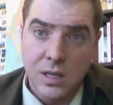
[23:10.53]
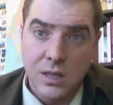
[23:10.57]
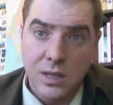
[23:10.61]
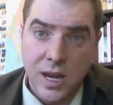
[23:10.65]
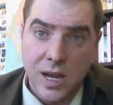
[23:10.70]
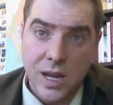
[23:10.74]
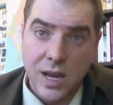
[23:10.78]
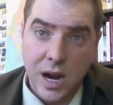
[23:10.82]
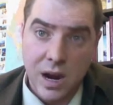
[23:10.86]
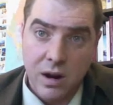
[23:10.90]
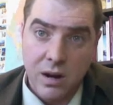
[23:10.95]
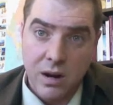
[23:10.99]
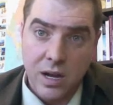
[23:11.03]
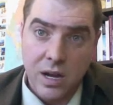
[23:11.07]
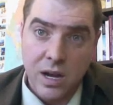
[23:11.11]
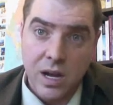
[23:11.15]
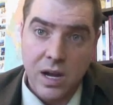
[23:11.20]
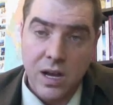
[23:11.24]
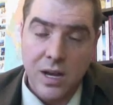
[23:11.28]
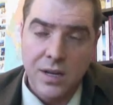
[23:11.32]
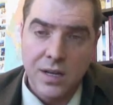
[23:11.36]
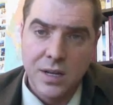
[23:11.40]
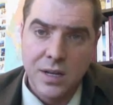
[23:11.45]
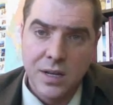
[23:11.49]
like
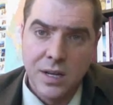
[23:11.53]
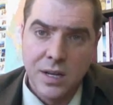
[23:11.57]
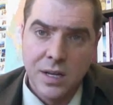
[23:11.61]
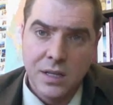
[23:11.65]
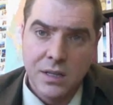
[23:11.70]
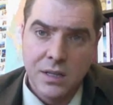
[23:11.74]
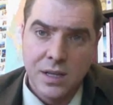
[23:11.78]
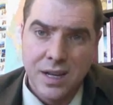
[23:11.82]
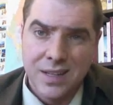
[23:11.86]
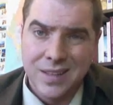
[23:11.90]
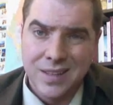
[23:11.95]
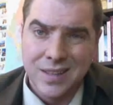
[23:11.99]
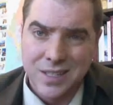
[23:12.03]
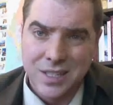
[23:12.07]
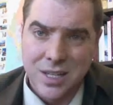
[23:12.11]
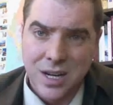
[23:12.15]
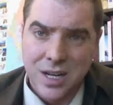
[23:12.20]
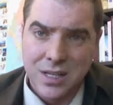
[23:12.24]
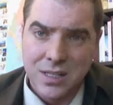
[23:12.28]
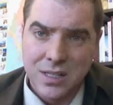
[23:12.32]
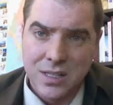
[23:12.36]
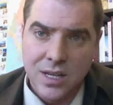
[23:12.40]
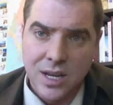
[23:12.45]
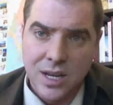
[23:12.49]
Arakan, like the
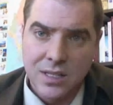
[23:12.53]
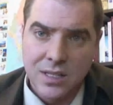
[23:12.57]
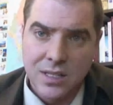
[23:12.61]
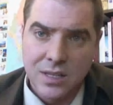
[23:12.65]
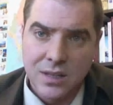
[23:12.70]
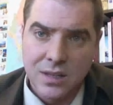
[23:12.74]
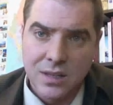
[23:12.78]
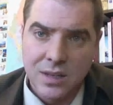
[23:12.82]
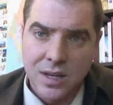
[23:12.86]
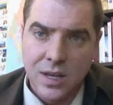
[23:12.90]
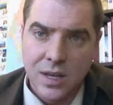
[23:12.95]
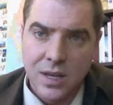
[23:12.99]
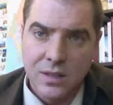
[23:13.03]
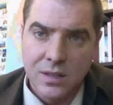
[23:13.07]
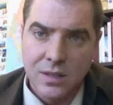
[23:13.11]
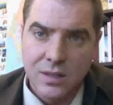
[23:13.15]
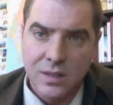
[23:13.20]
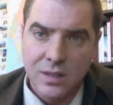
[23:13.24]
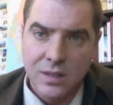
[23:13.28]
Shan states, and